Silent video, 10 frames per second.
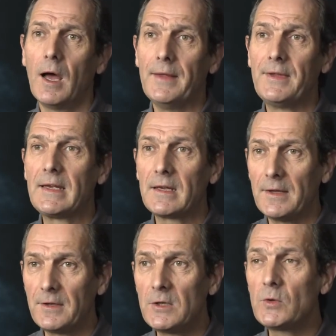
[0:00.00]
In
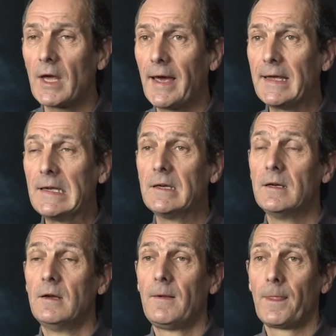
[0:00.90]
the UK,
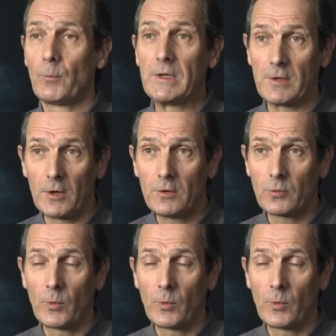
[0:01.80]
we don't.